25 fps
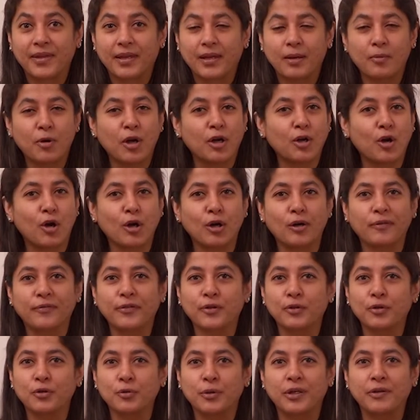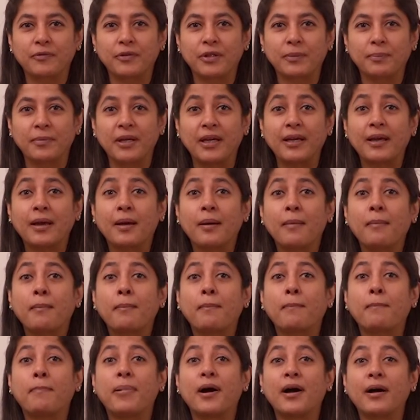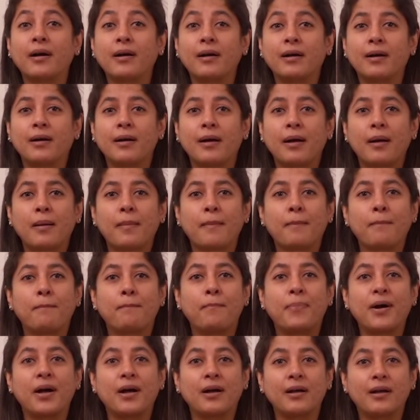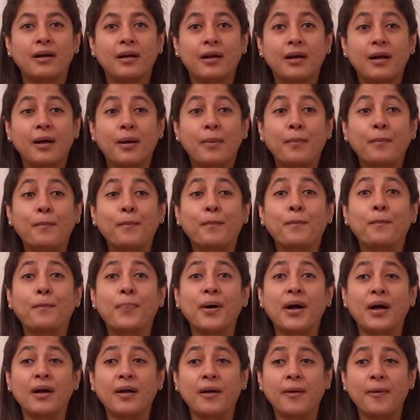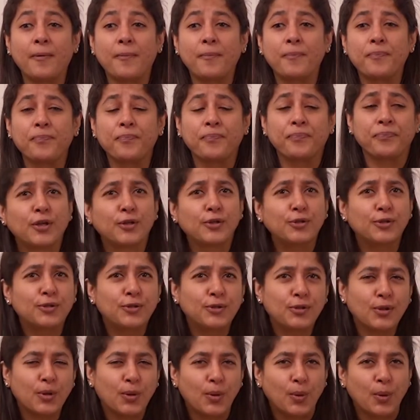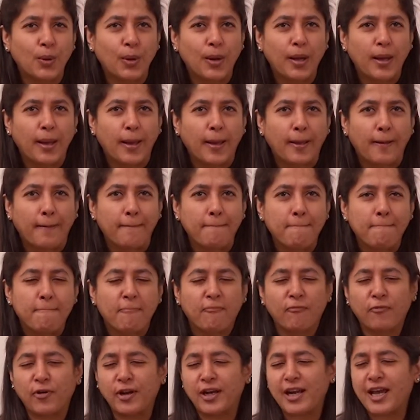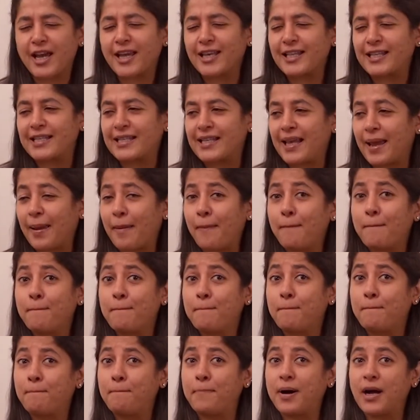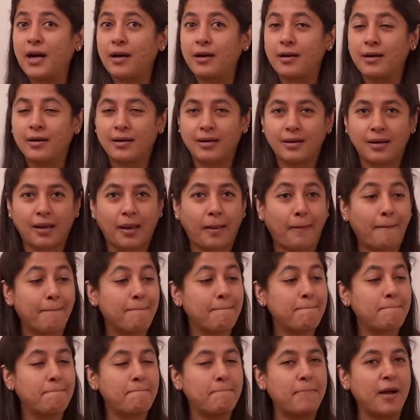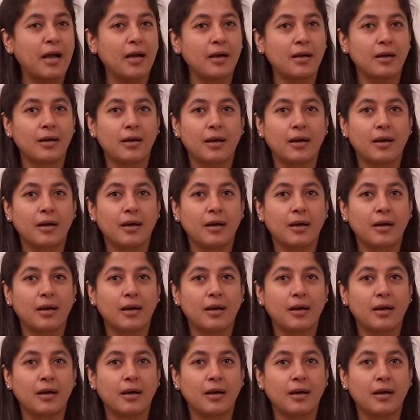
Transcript: Come on, all of you, do it with me. Pa, pa, pa. So, when I say pa, pa,